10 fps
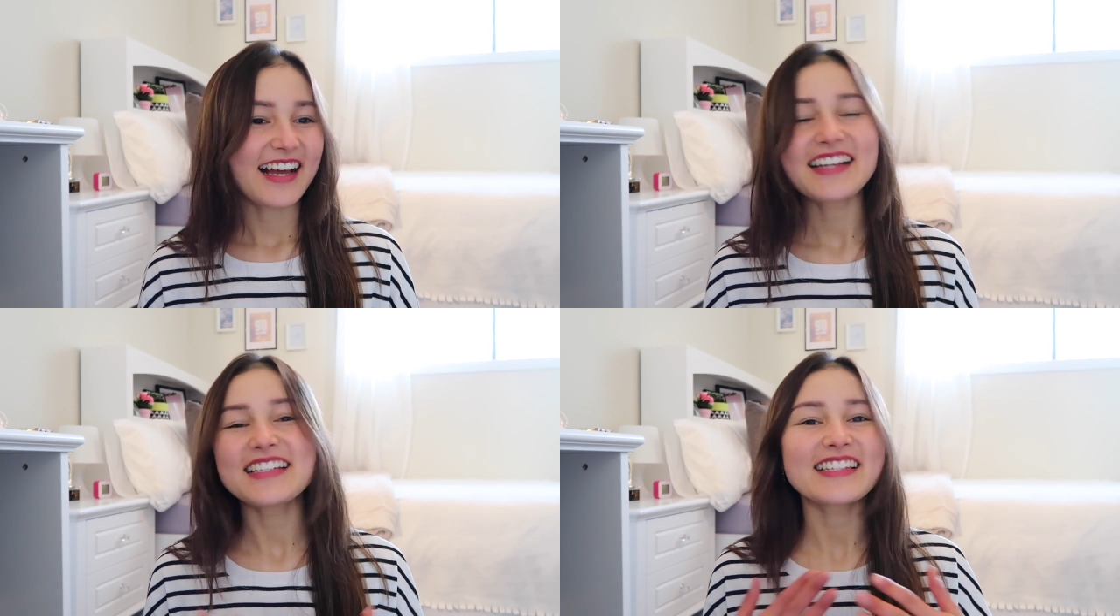
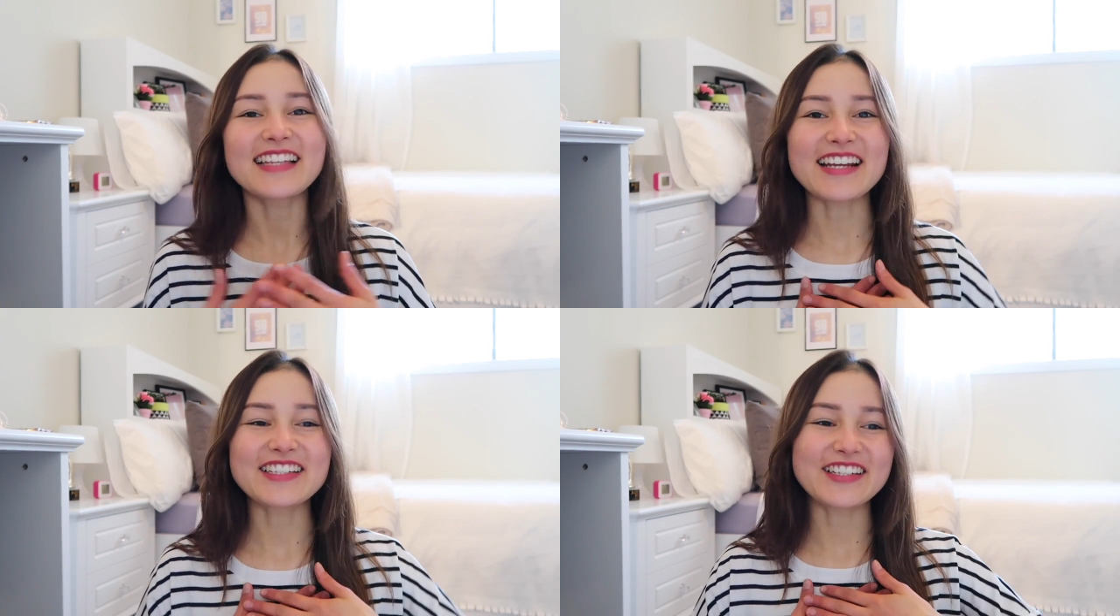I just
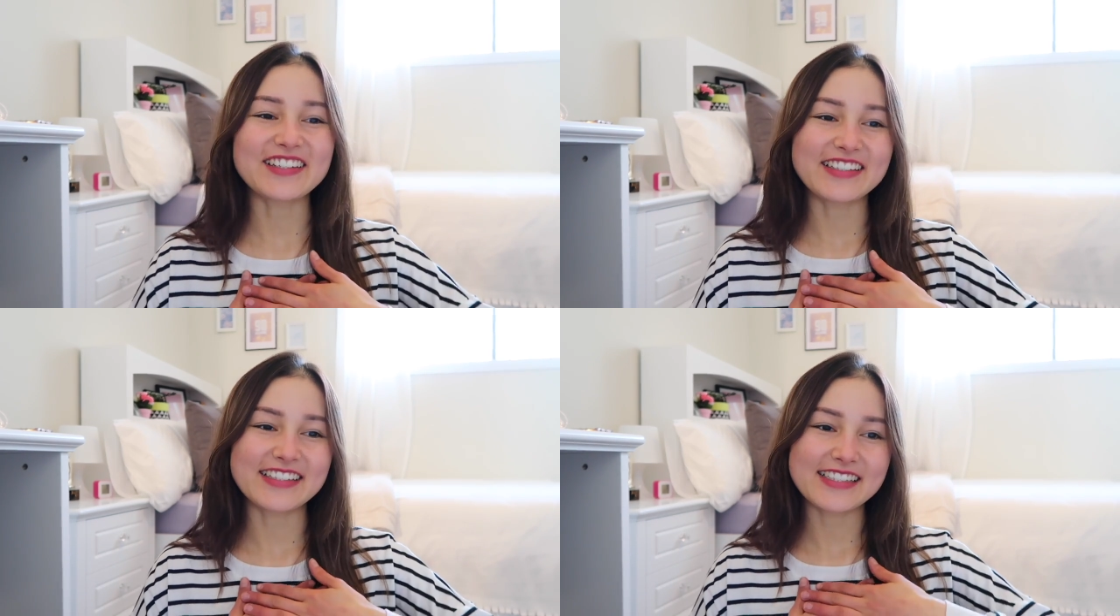like
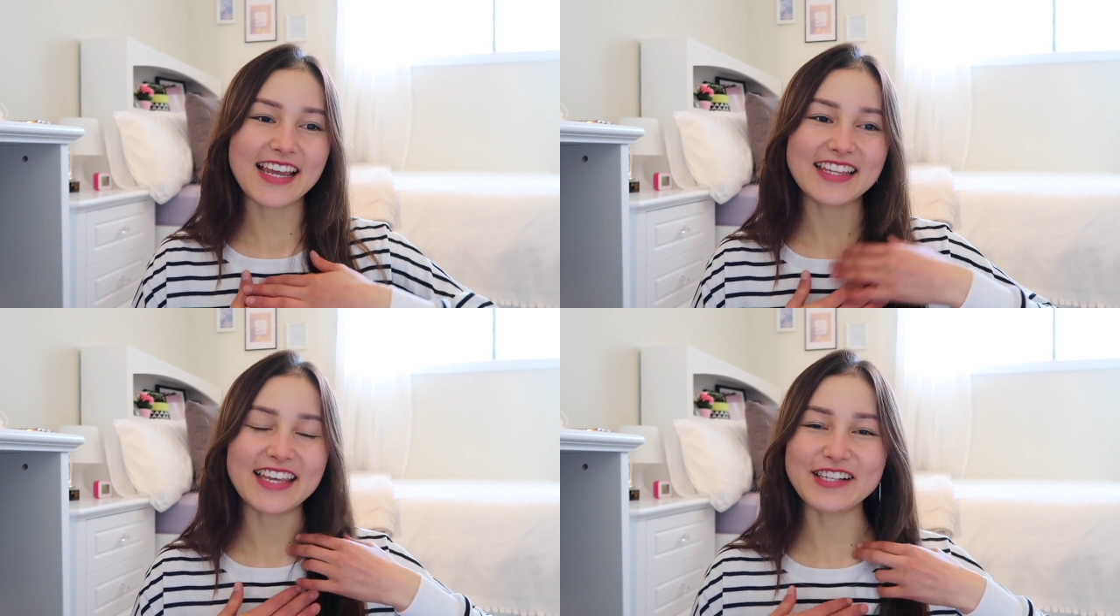to
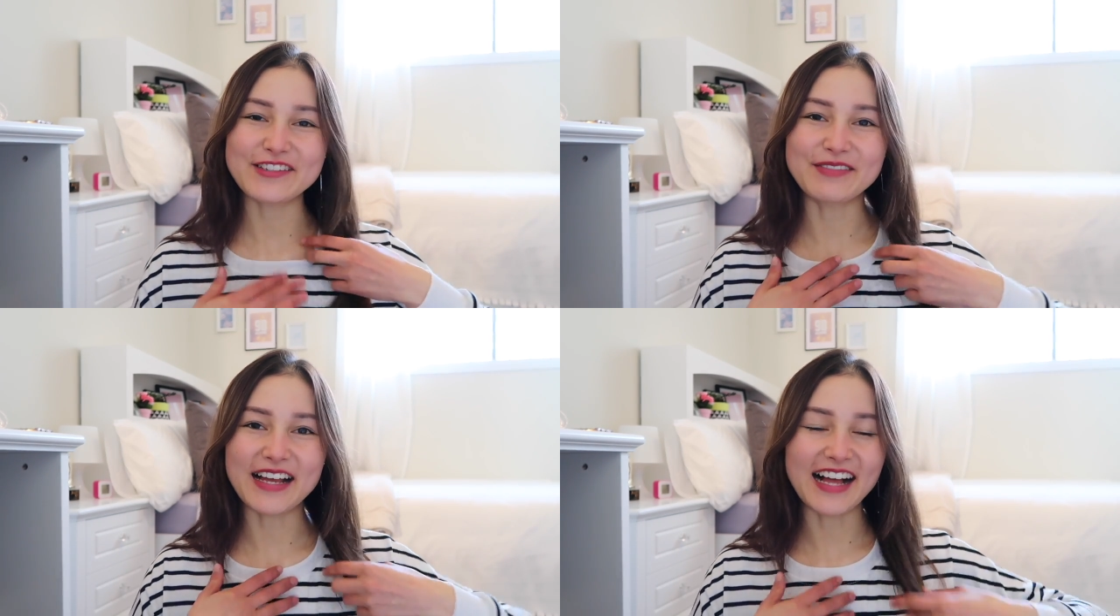say things
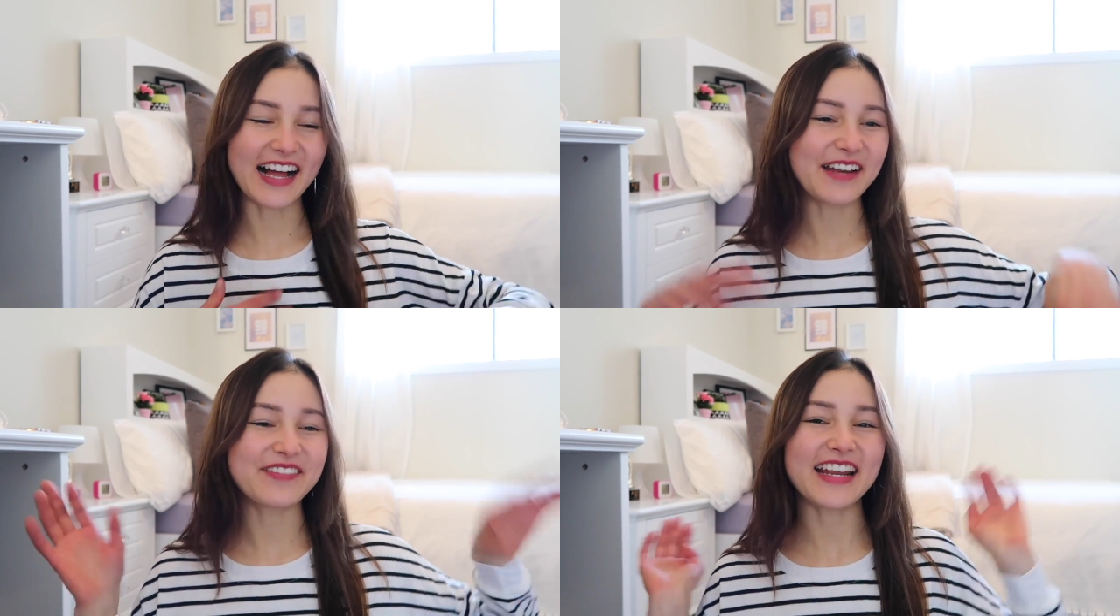from my
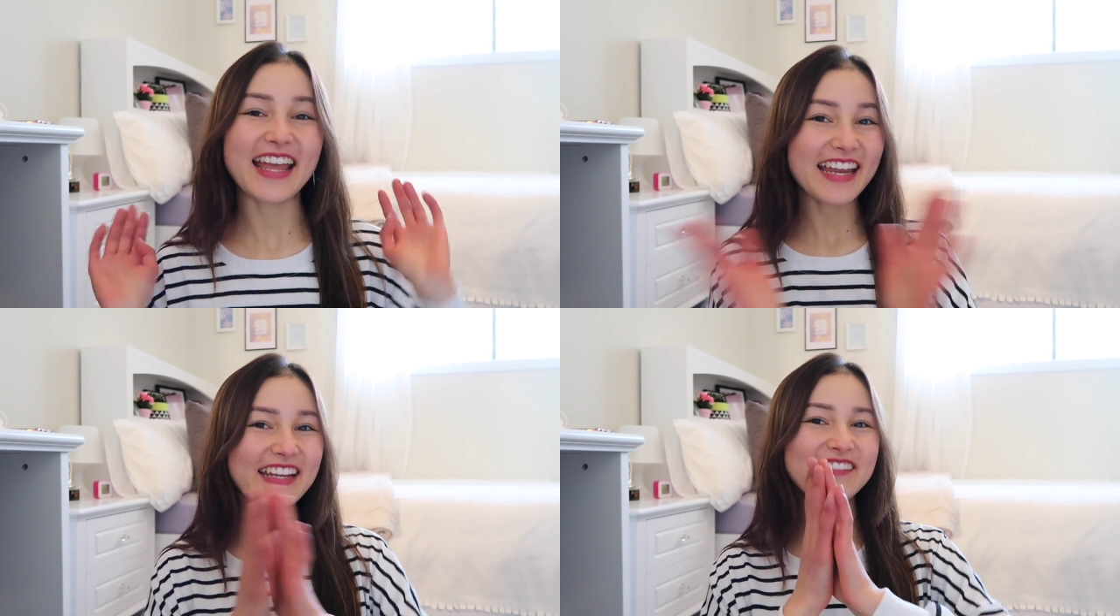heart. But
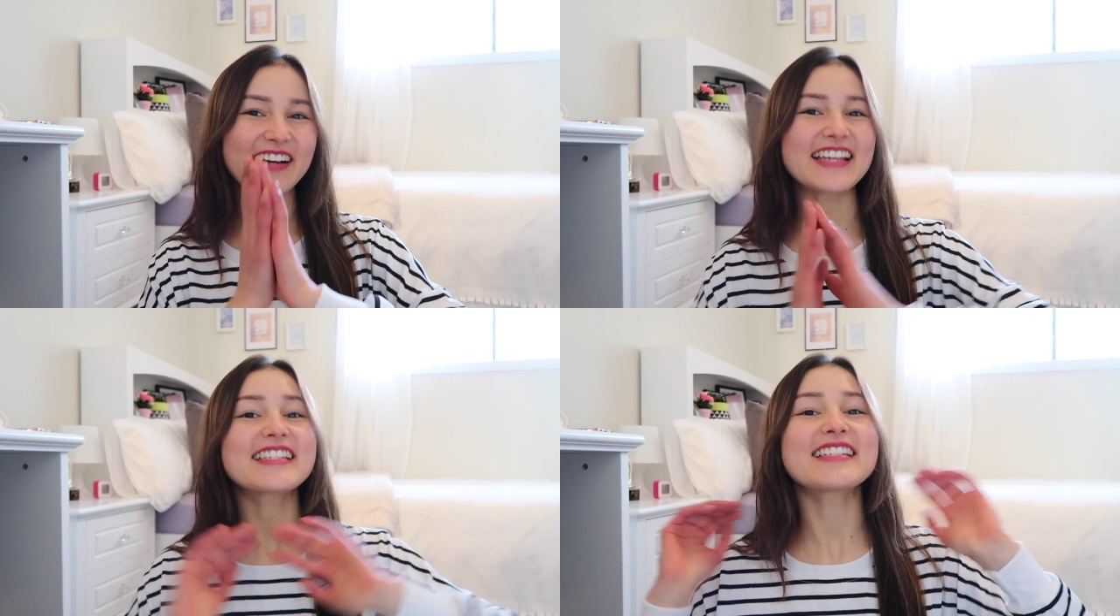
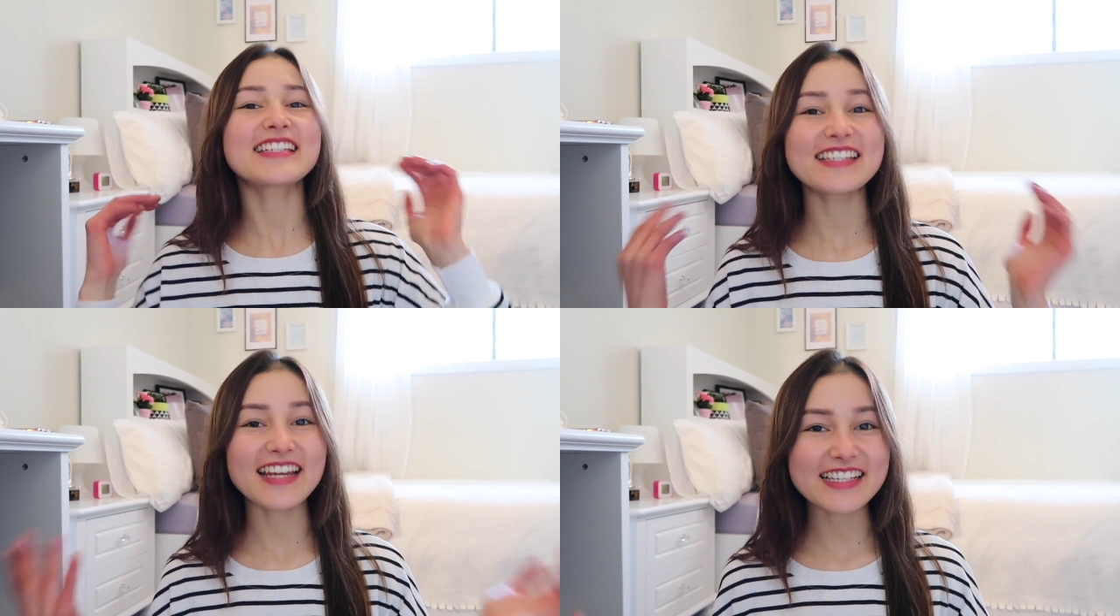anyways,
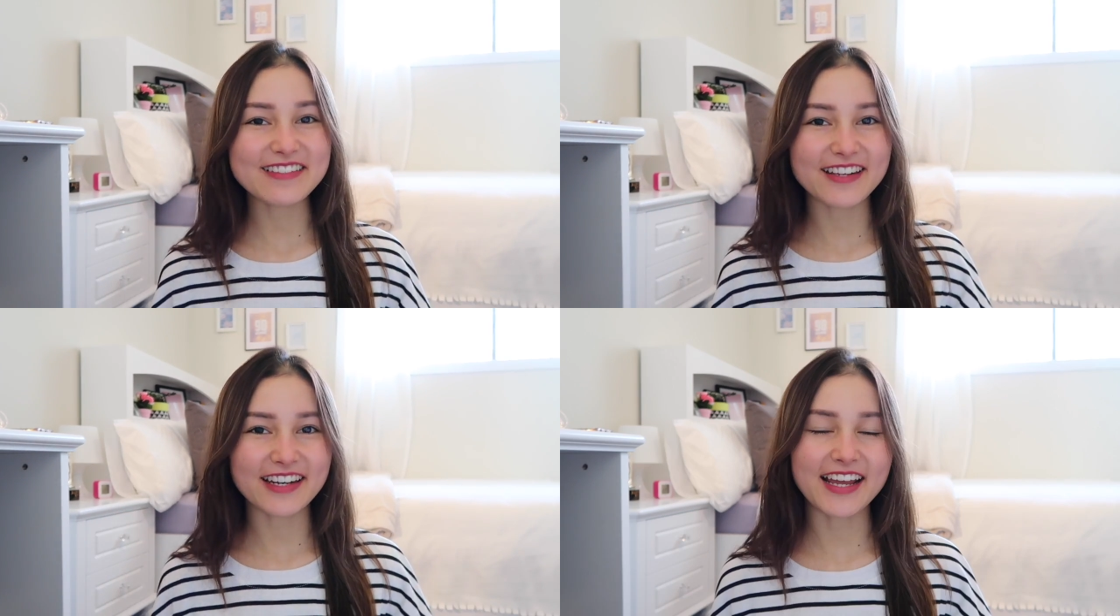
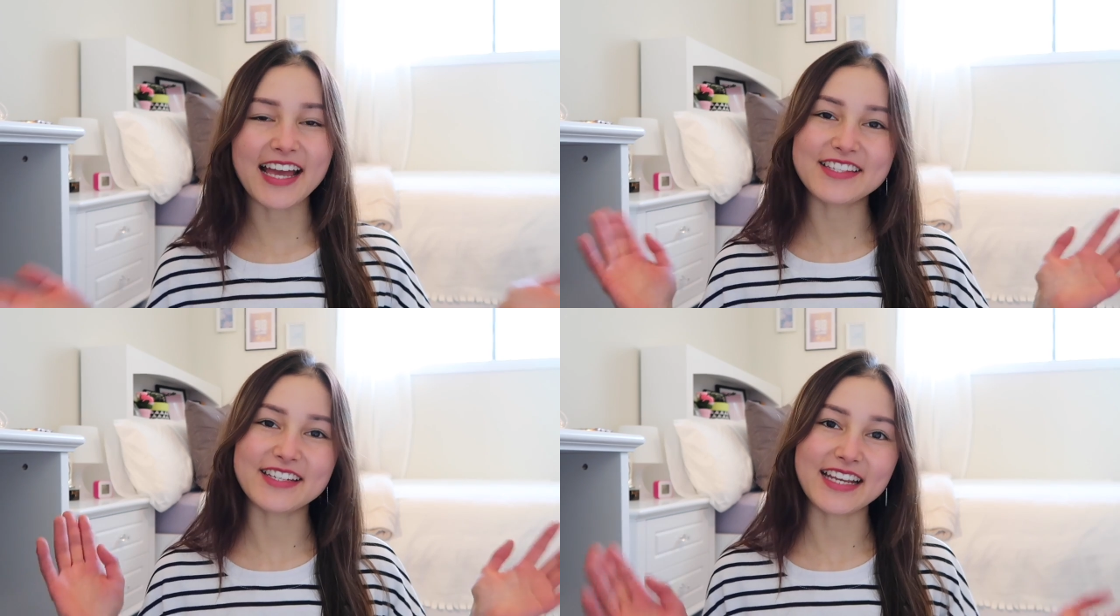today's video,
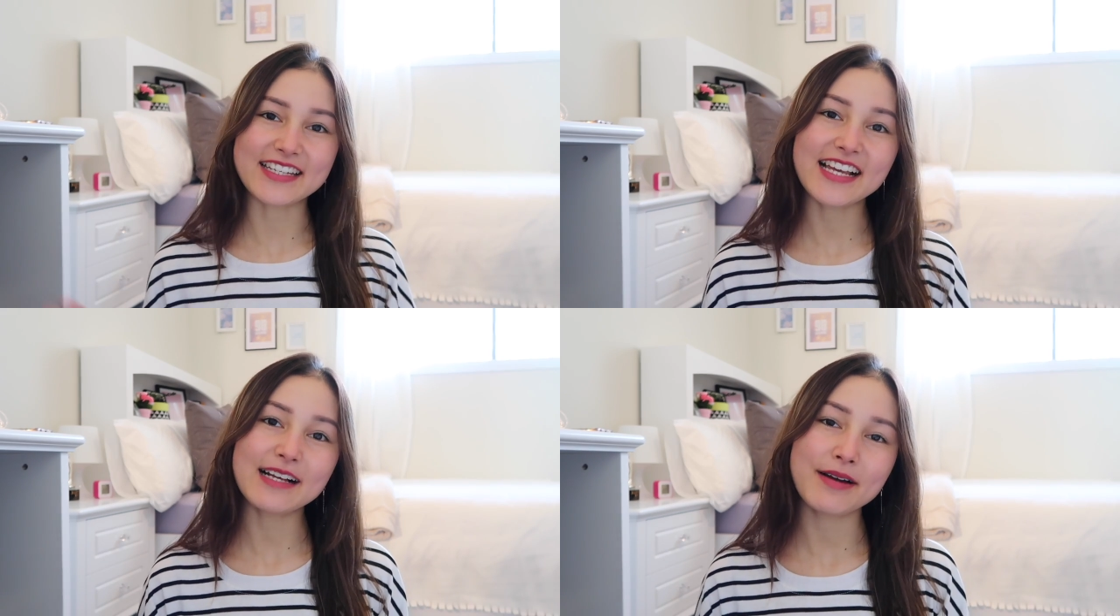as you
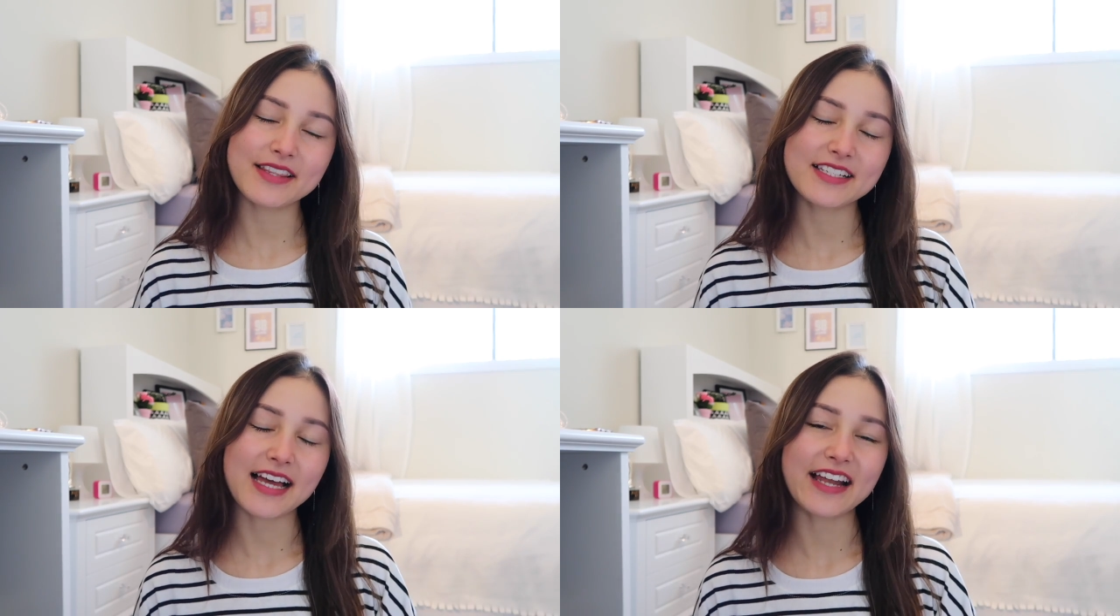can tell by
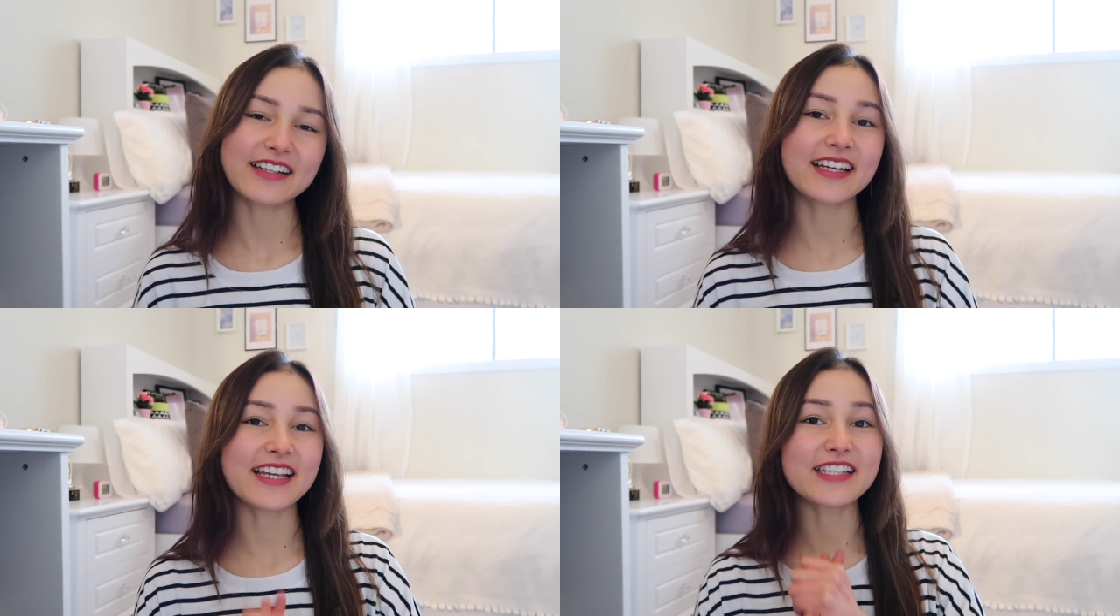the
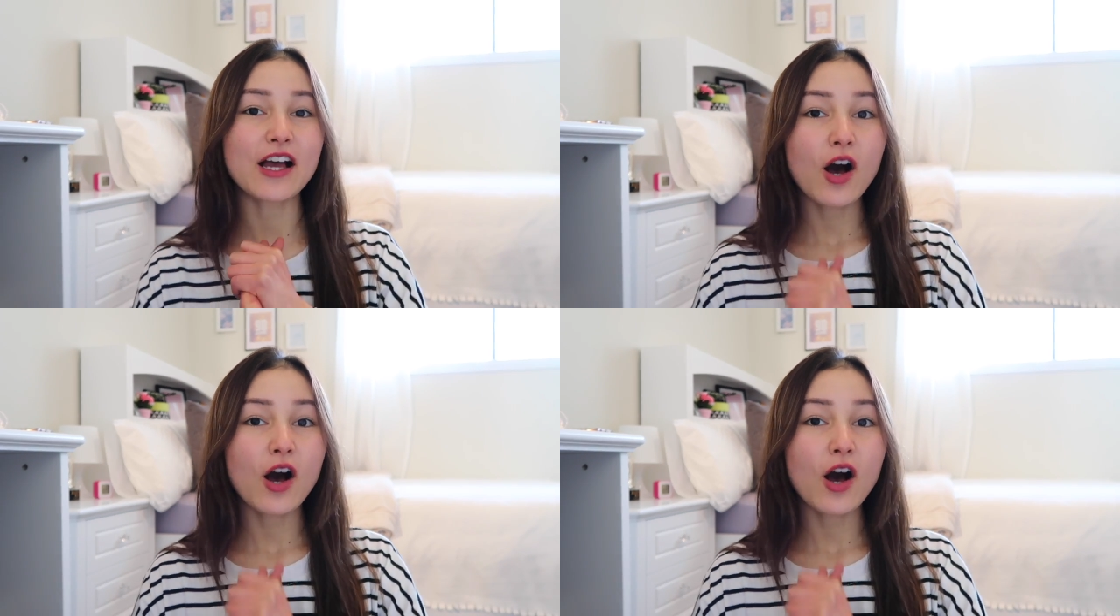title, is